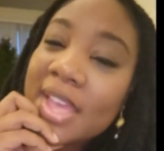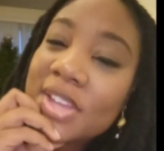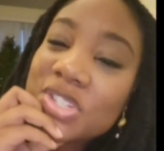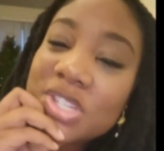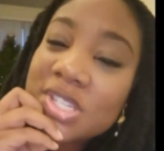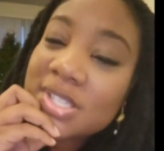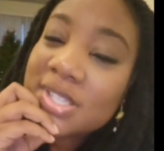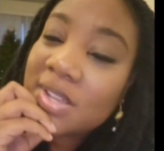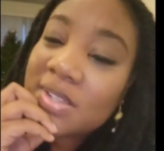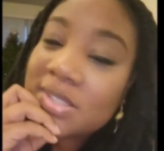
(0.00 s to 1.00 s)
And she
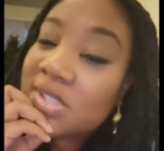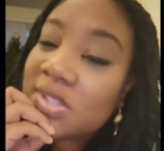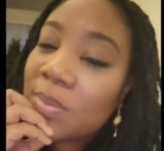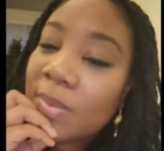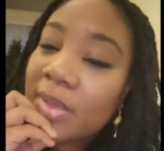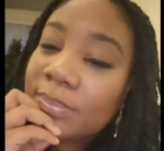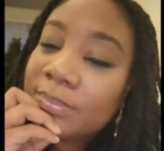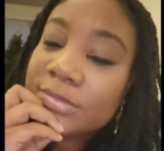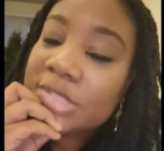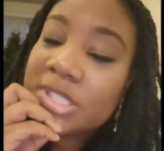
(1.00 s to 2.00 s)
just tells it so well.
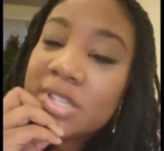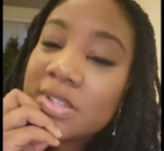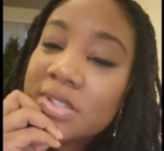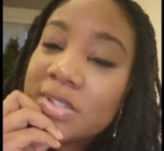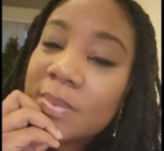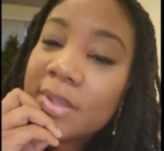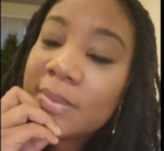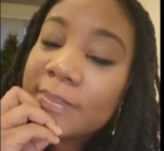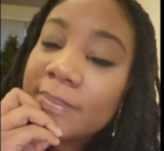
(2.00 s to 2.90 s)
She tells it so well.